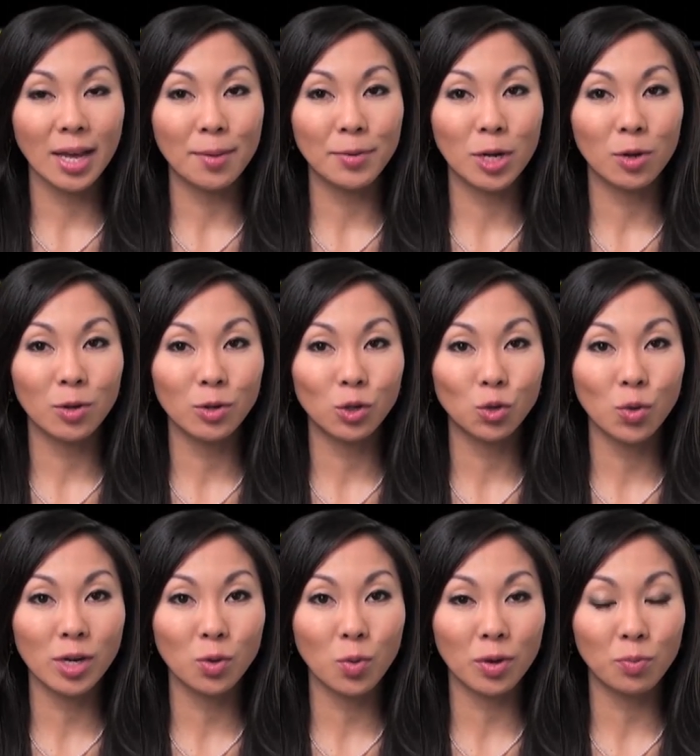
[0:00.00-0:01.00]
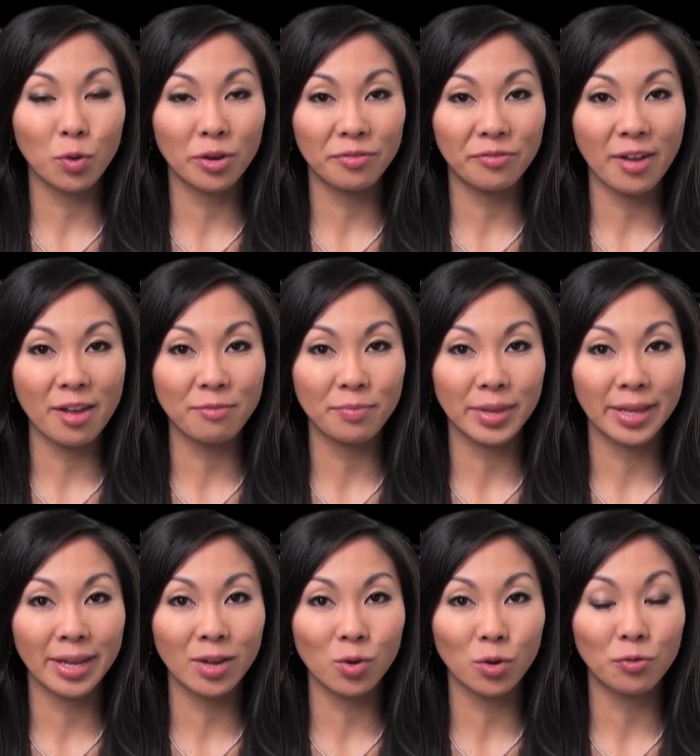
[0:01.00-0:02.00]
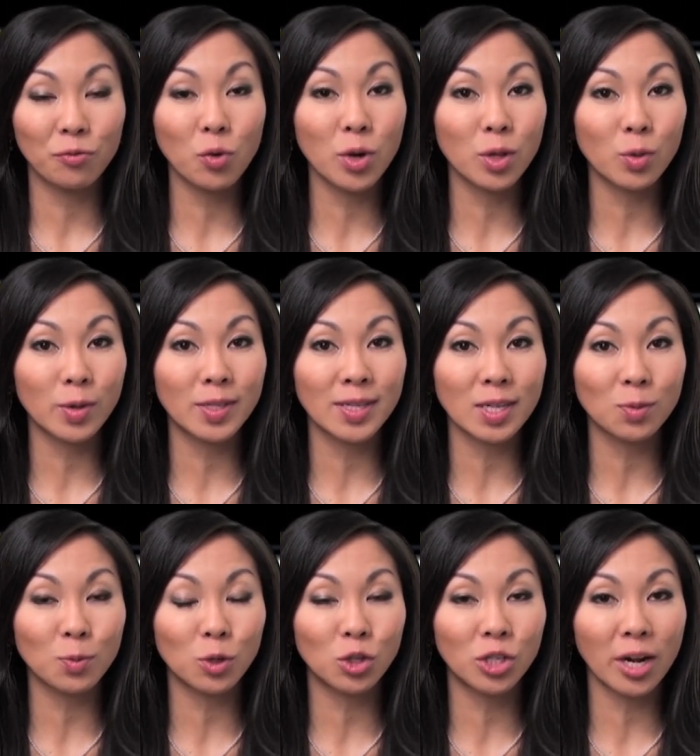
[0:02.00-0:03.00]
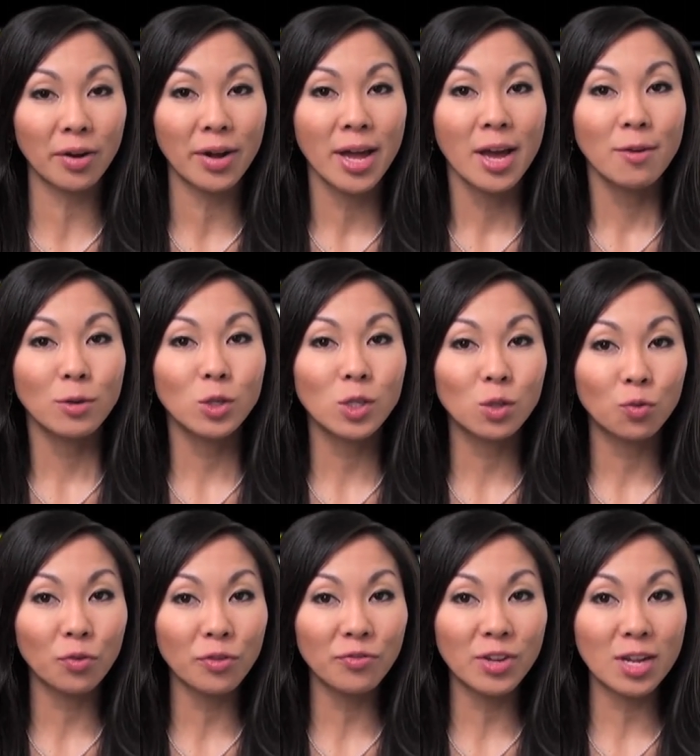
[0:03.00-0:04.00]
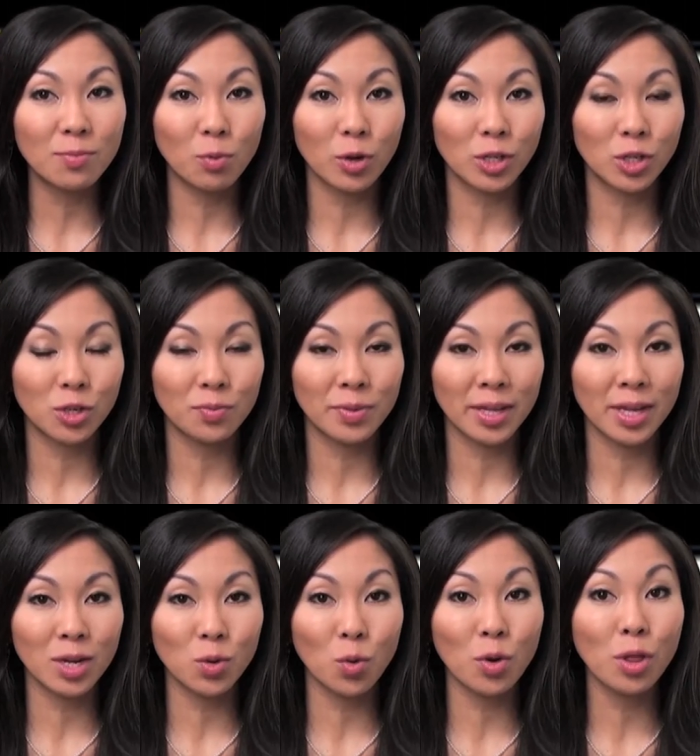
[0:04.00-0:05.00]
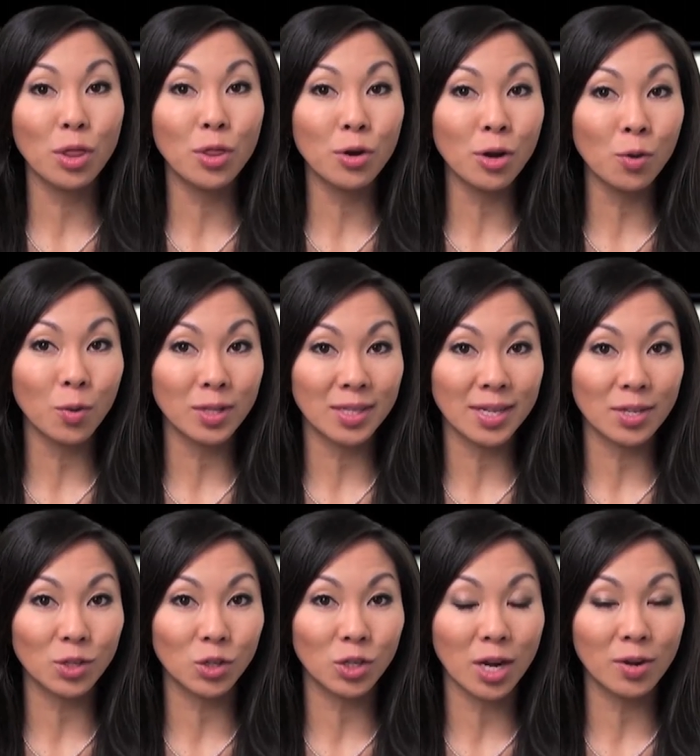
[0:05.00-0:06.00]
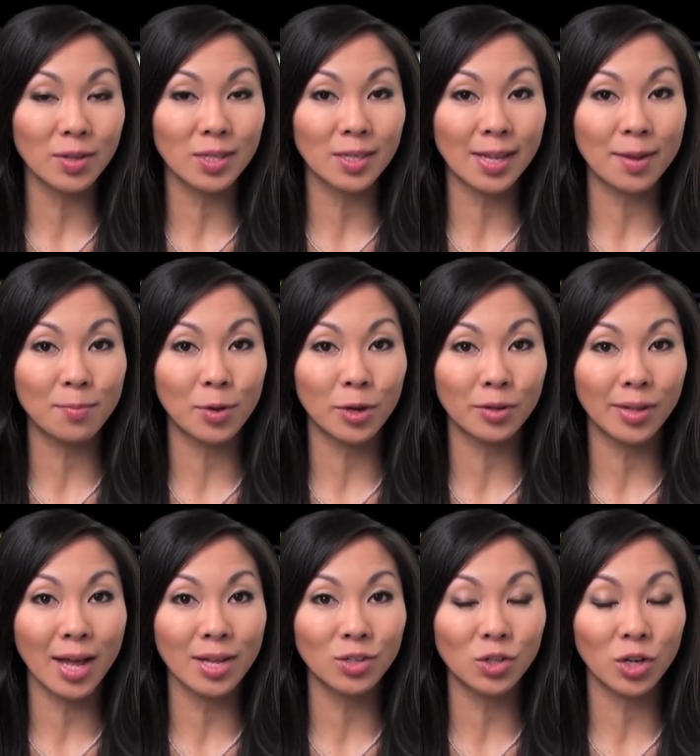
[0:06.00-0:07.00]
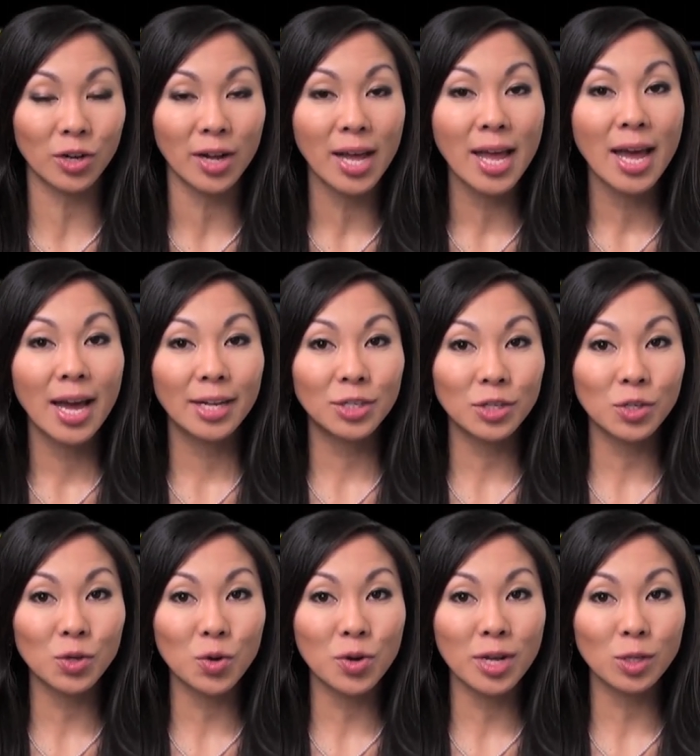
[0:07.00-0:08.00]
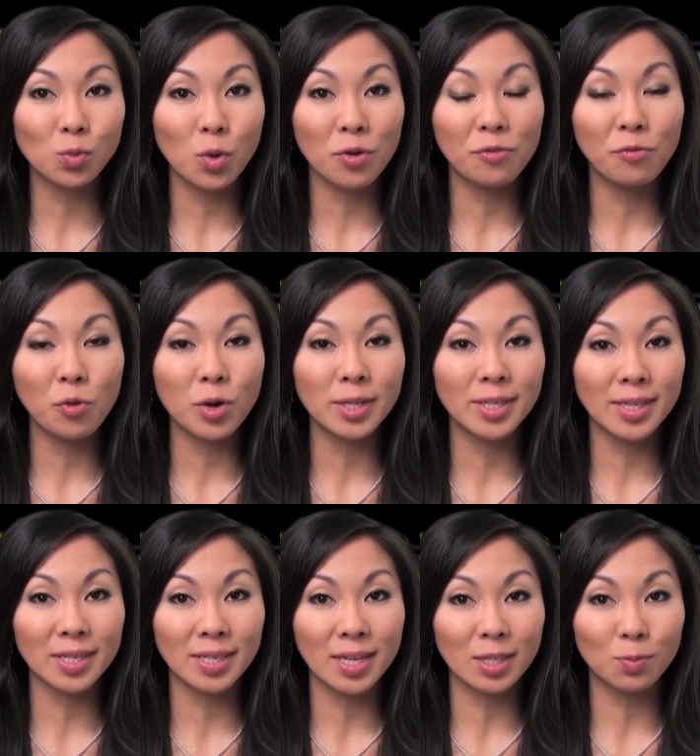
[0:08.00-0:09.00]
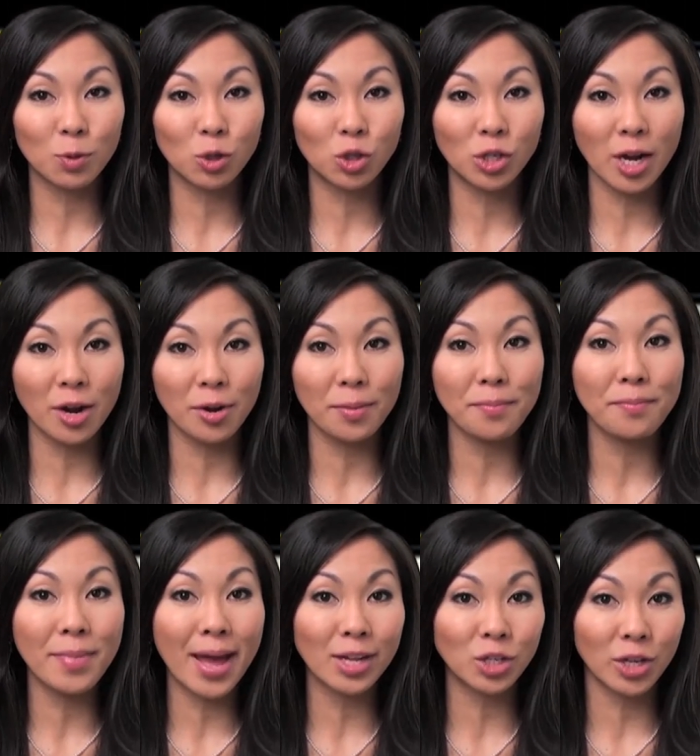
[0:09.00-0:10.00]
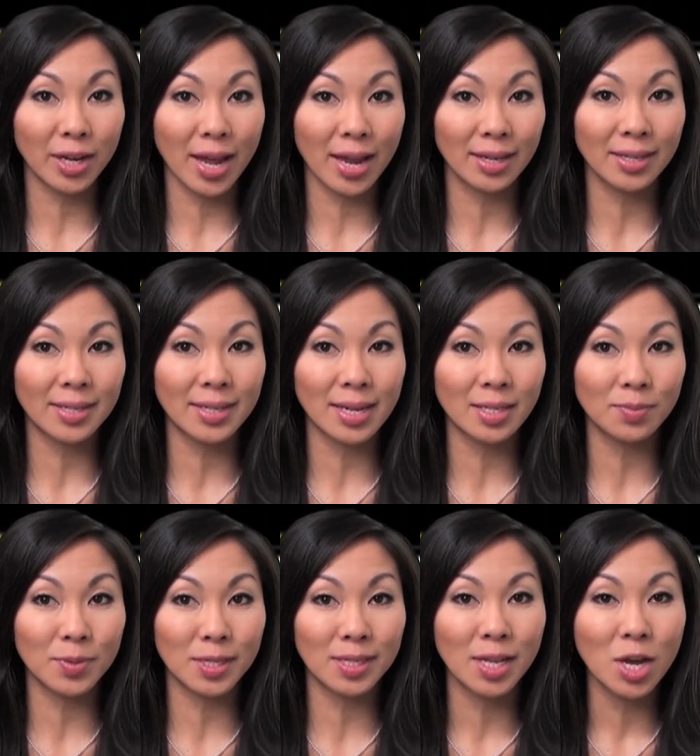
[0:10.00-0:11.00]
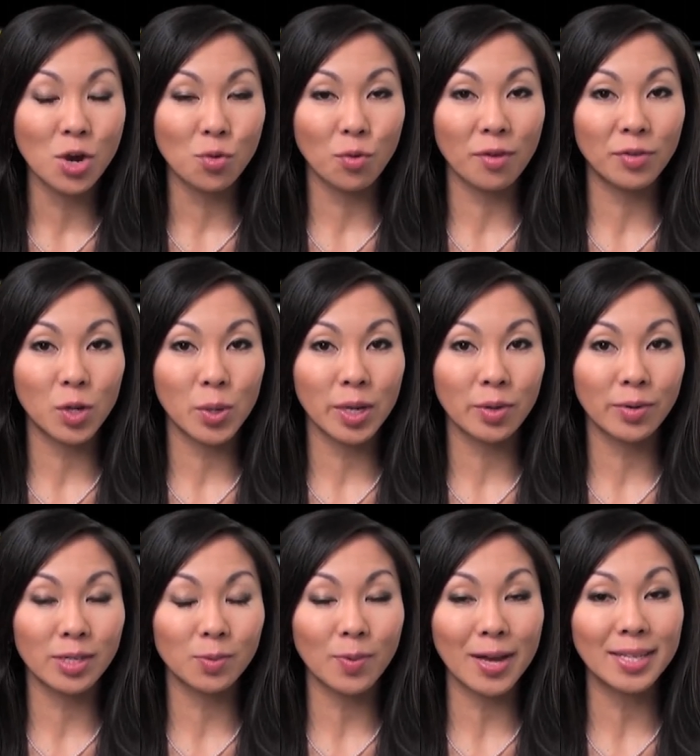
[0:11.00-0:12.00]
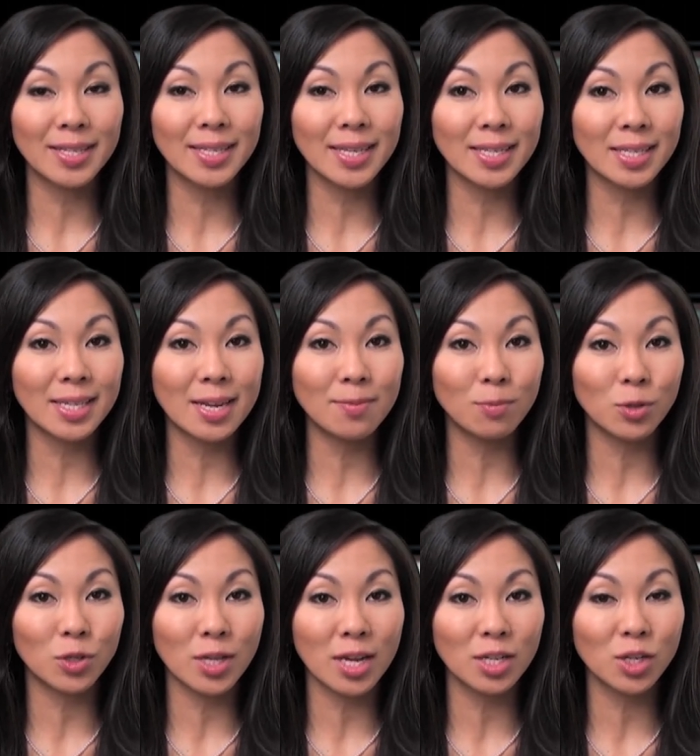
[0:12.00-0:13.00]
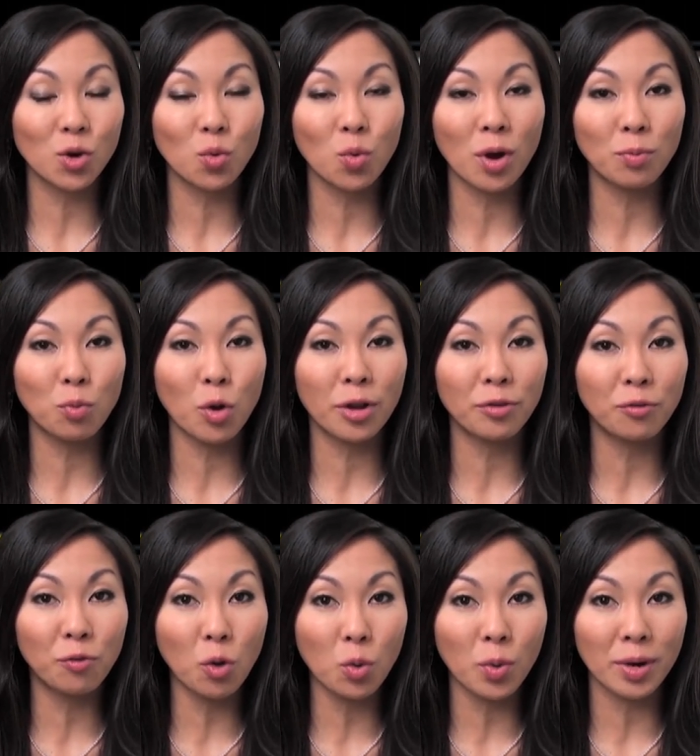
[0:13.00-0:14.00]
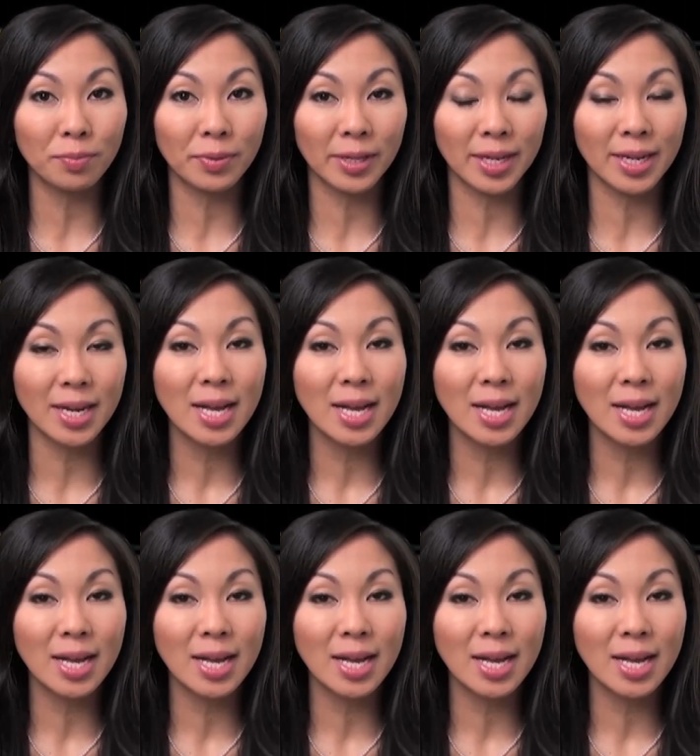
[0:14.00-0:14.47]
an average profit margin of 18% during this time. It's become a publicly traded company. UNFI's most recent financial statements disclose that its income increased 20